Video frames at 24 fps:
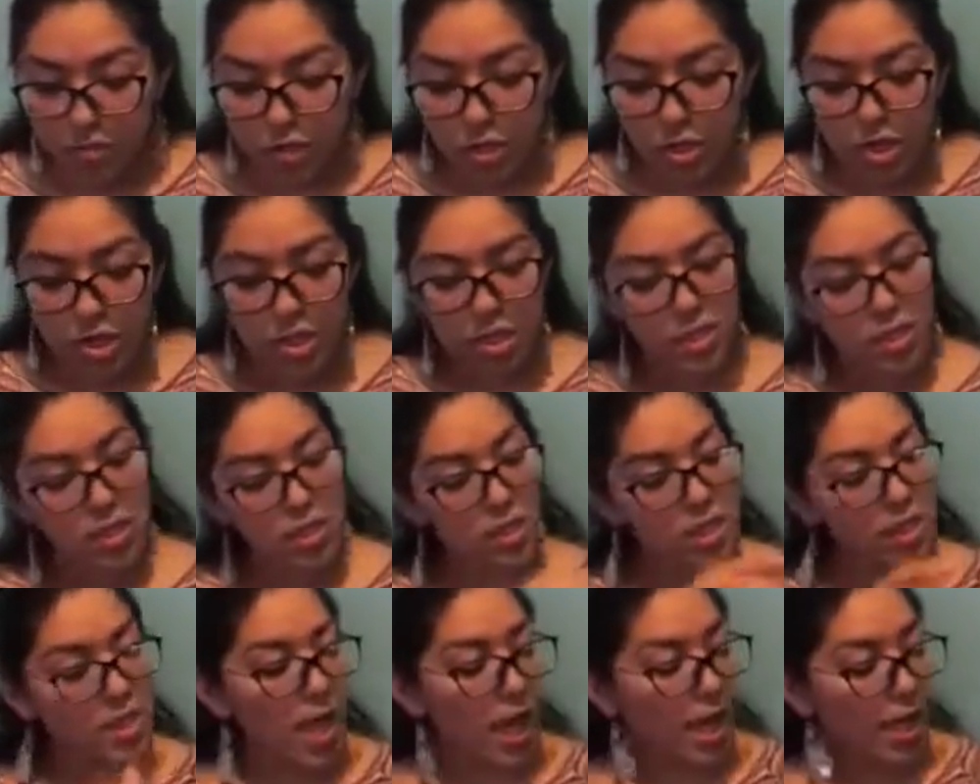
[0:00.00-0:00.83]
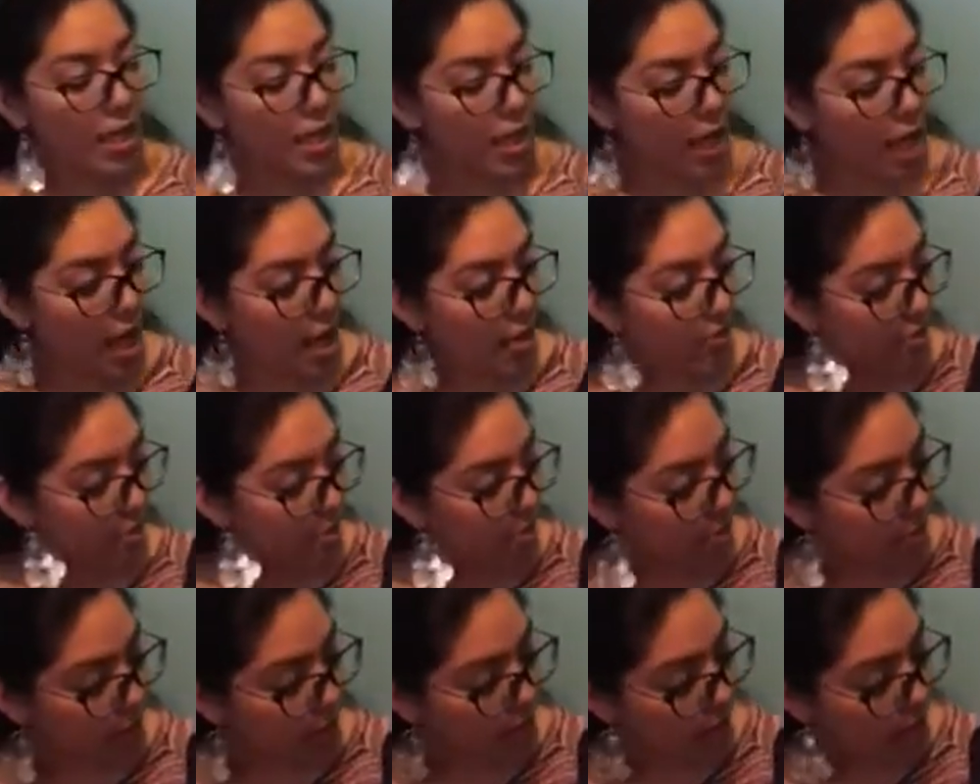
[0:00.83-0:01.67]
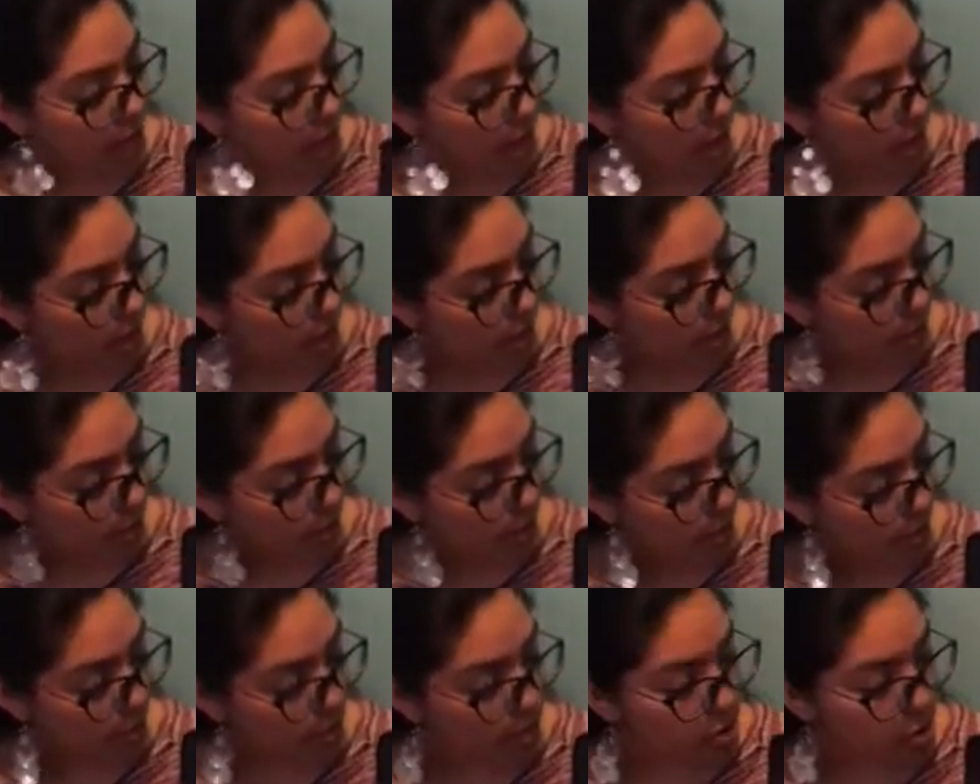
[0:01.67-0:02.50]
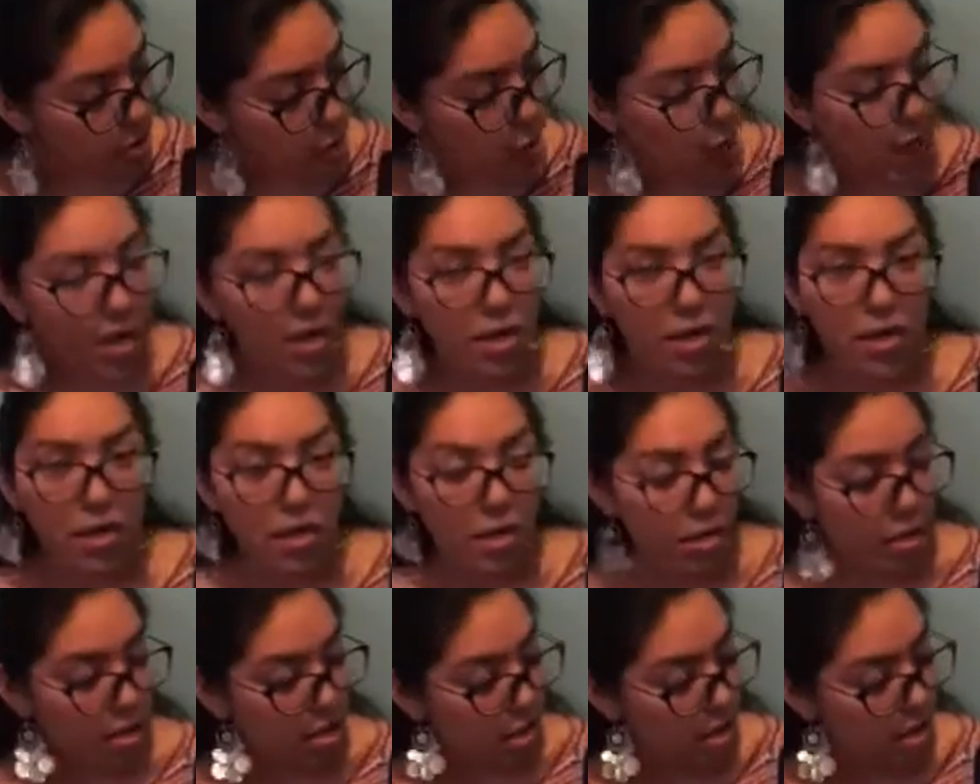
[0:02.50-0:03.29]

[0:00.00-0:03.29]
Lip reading: For instance, I can have a bigger square,